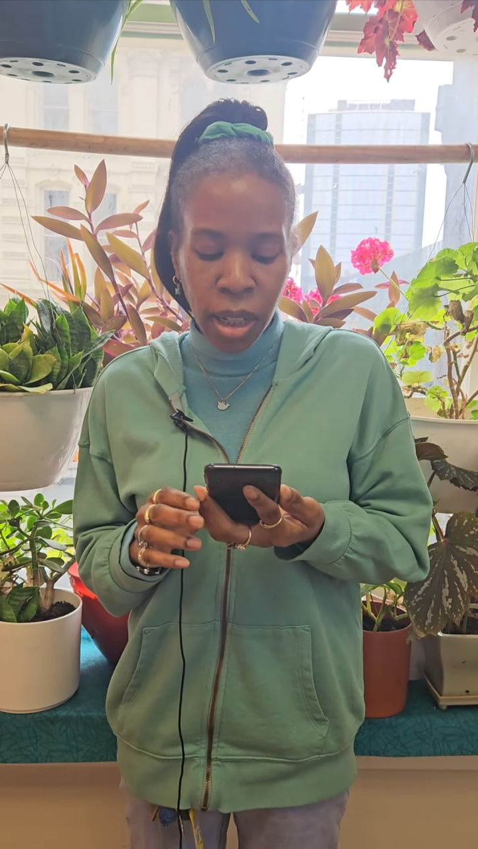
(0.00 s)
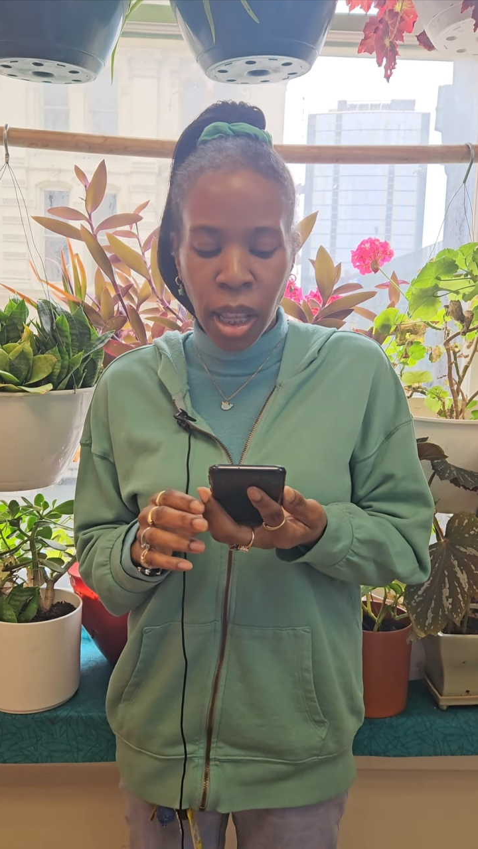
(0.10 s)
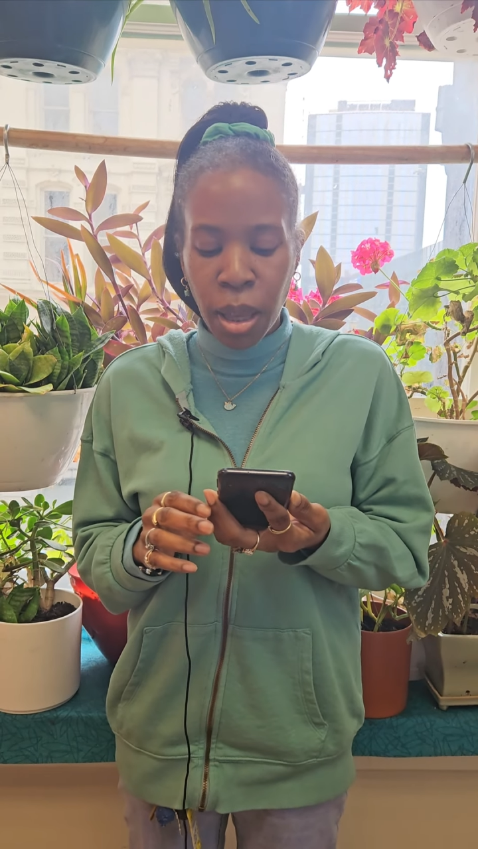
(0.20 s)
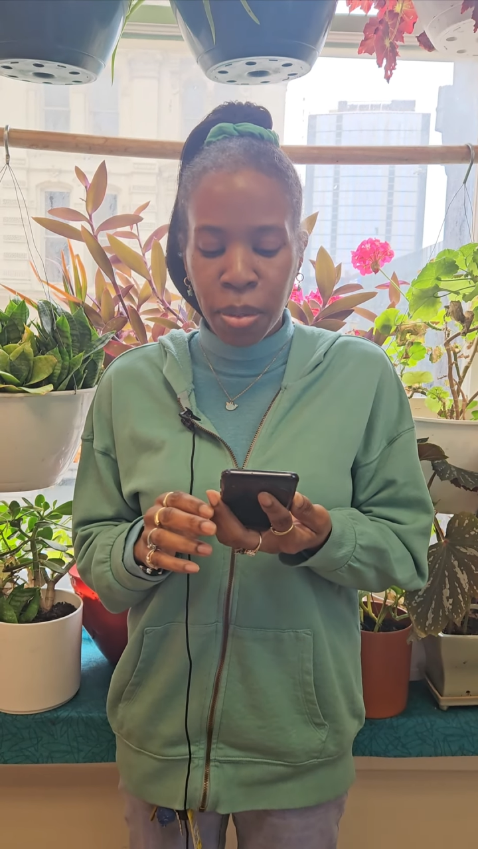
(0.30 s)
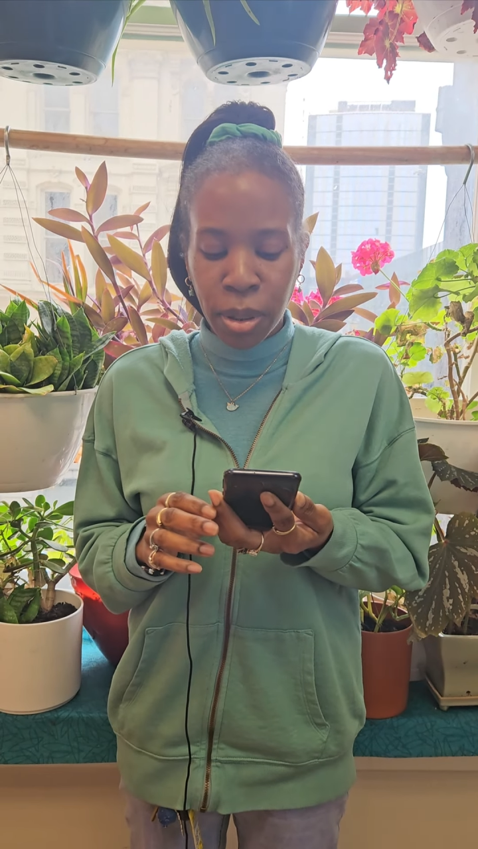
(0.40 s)

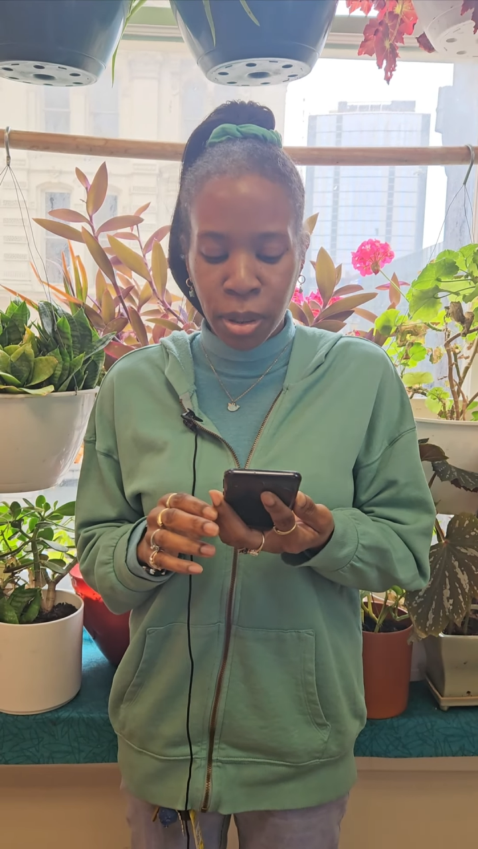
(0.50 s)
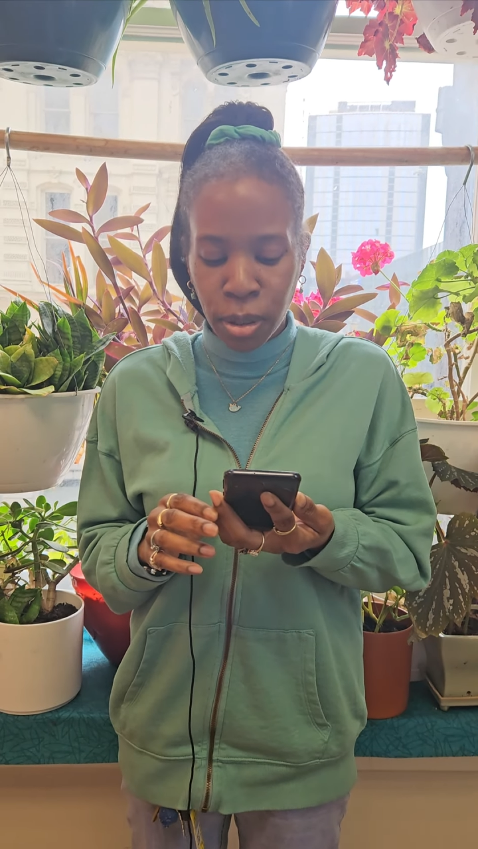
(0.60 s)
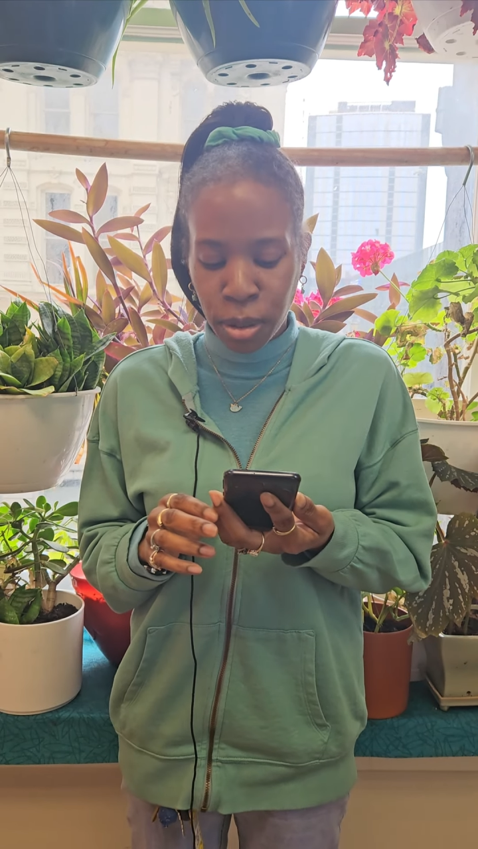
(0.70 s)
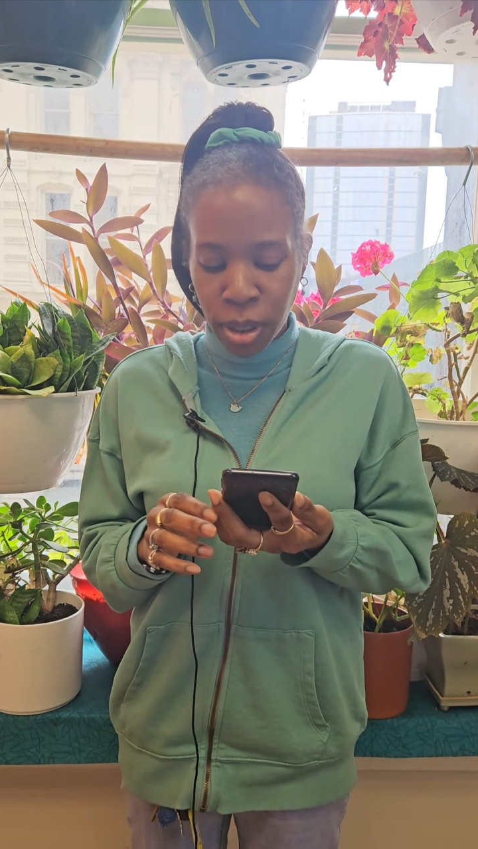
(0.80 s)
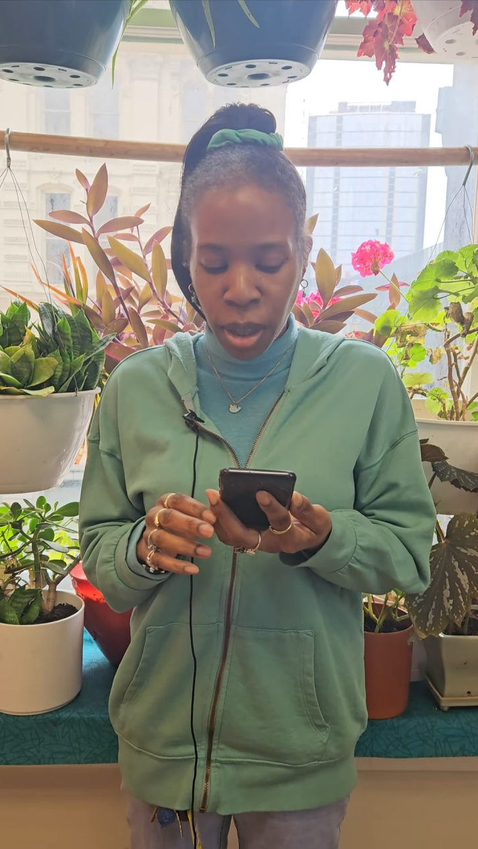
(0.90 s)
unable to
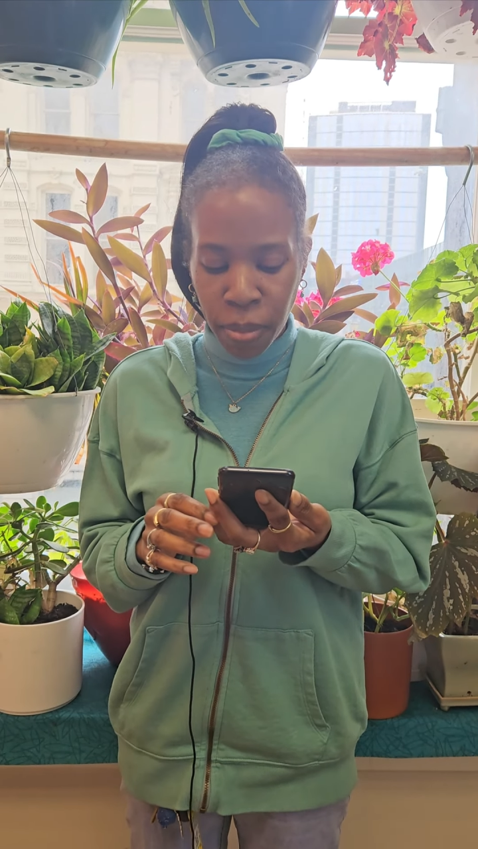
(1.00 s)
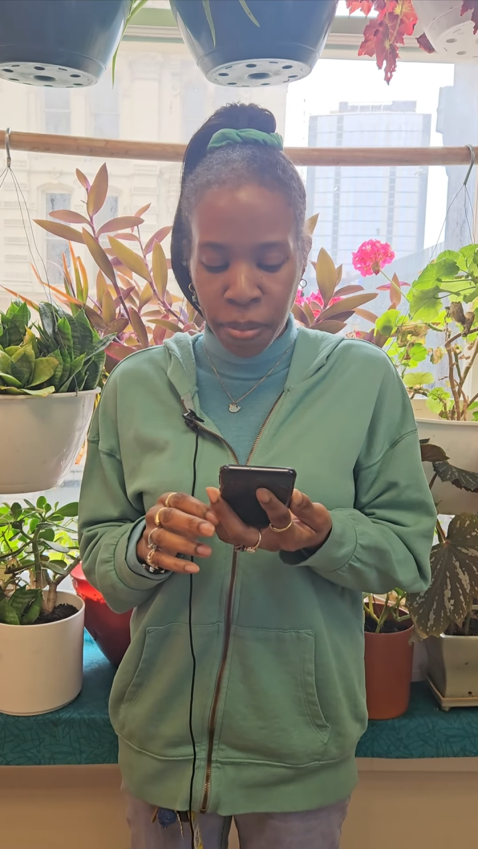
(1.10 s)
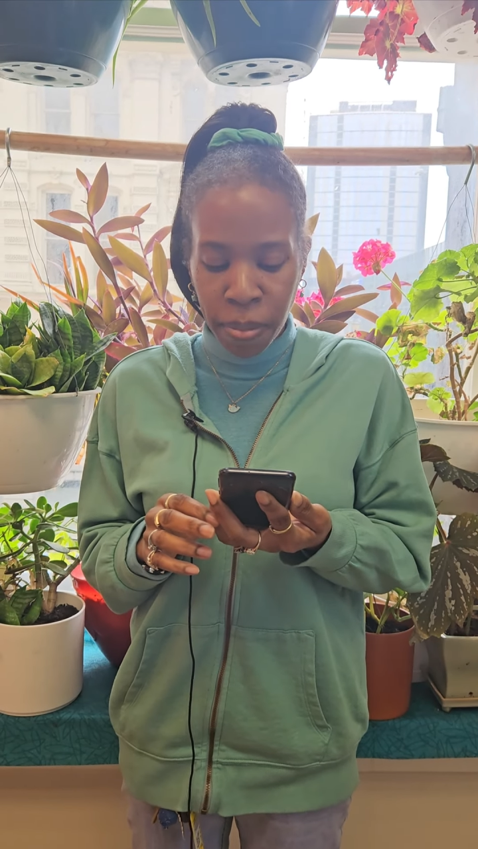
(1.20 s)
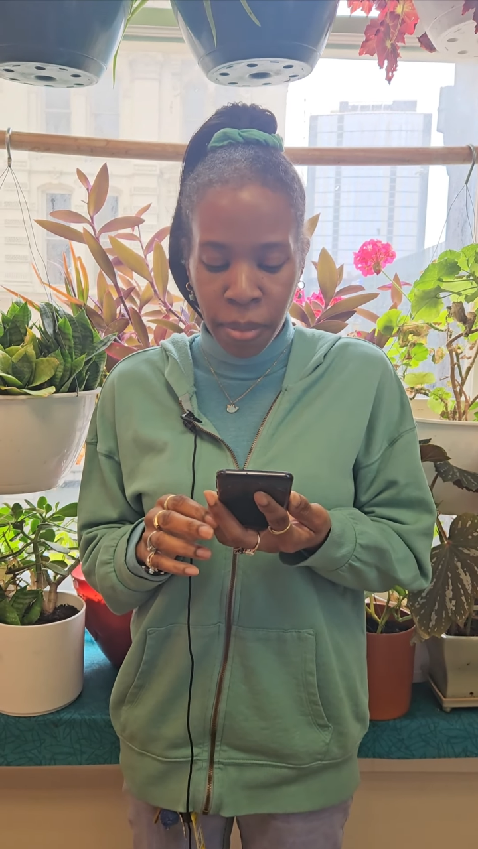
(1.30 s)
do so.